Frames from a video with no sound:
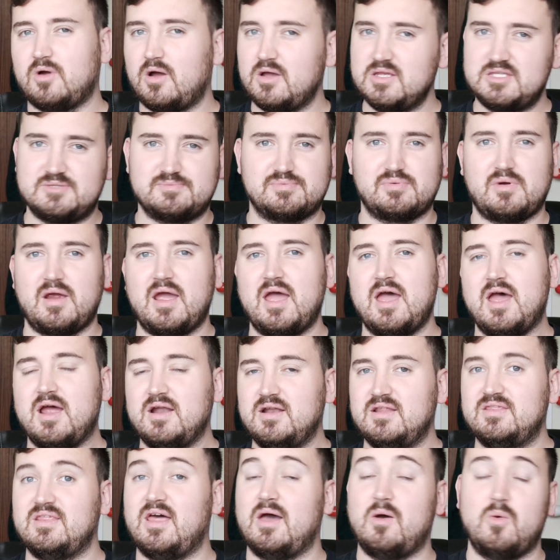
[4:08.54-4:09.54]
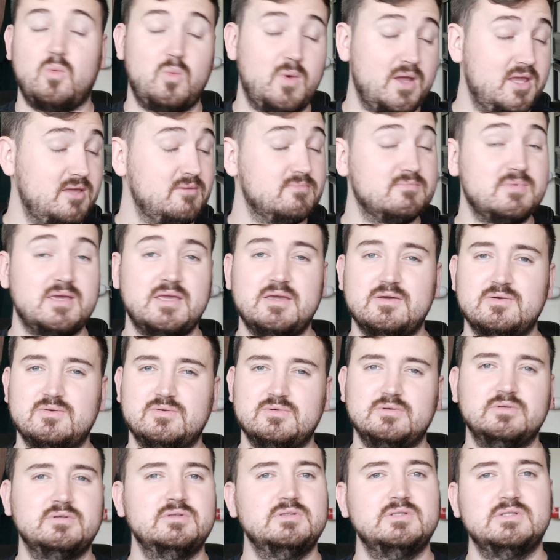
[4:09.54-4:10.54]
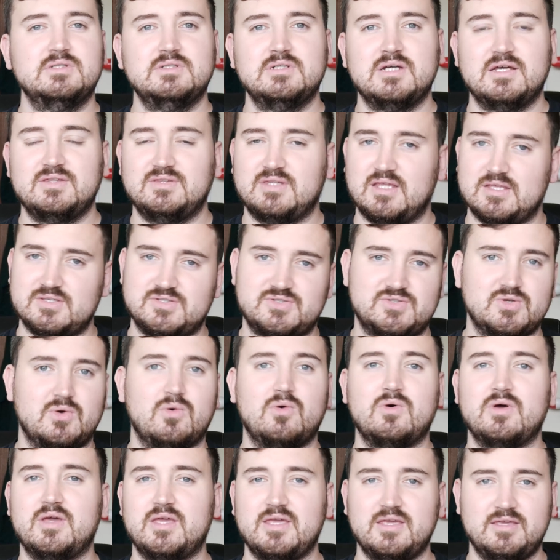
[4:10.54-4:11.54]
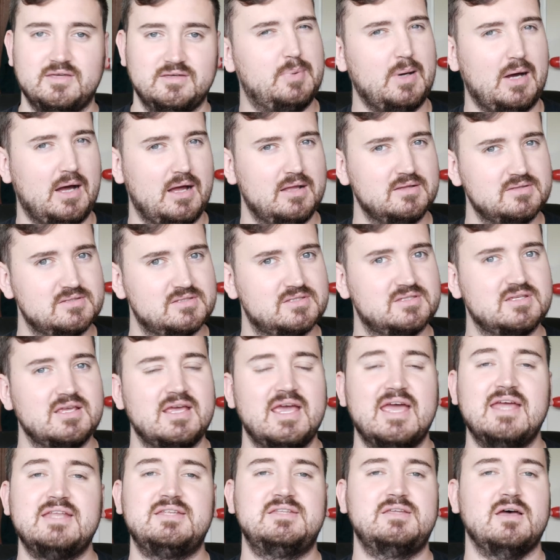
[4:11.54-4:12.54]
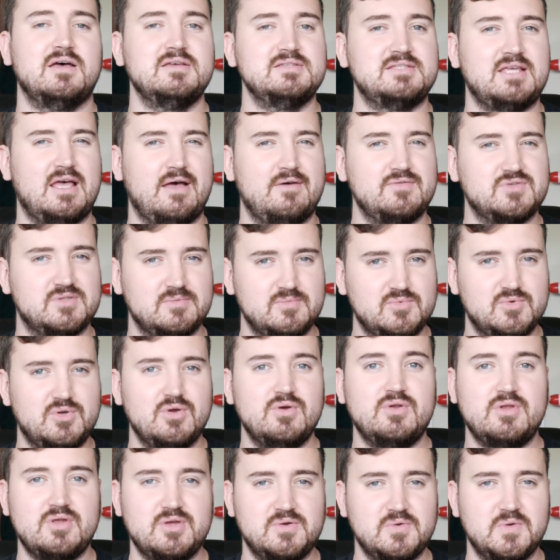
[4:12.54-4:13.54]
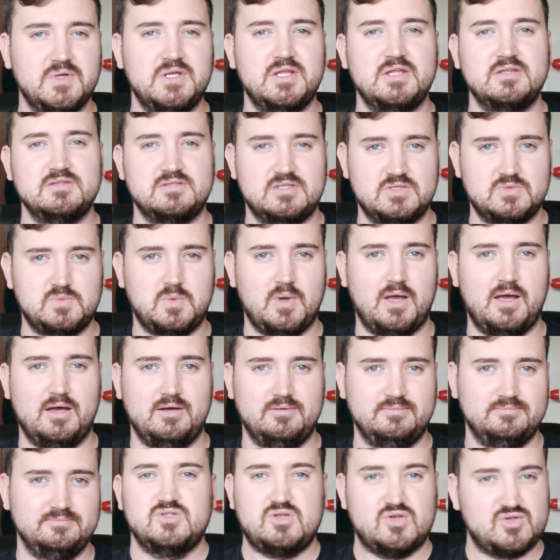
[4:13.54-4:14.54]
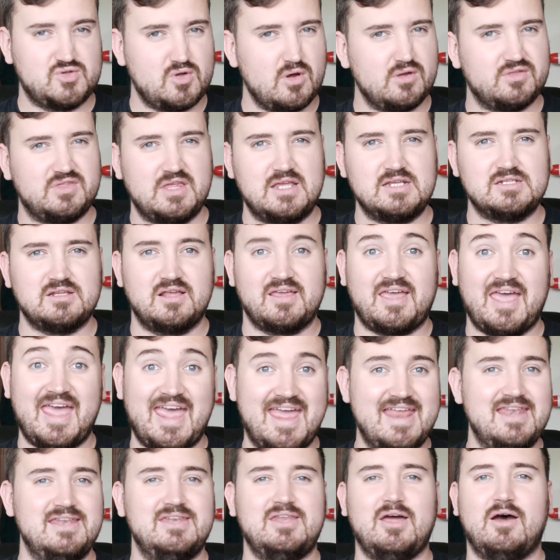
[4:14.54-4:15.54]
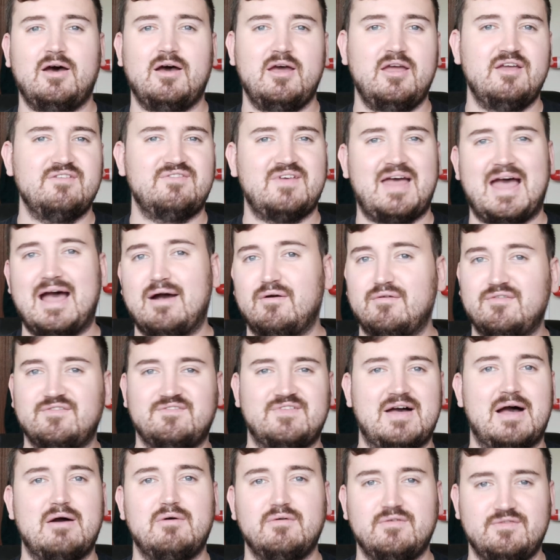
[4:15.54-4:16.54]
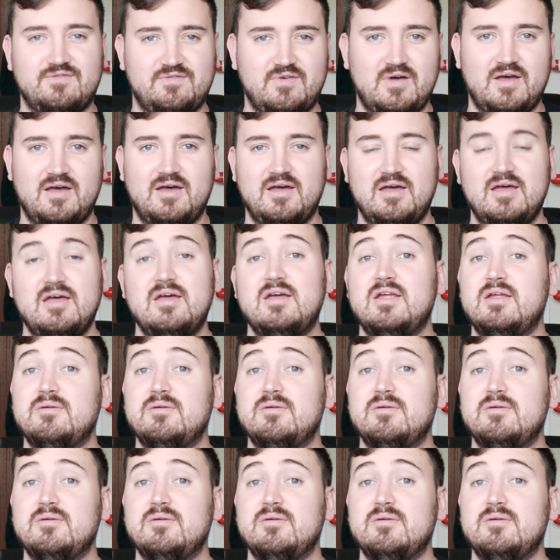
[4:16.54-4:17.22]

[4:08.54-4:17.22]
rice bran and that wheat meal and that soy, but it does have some good ingredients as well. So it's got things like endive, alfalfa,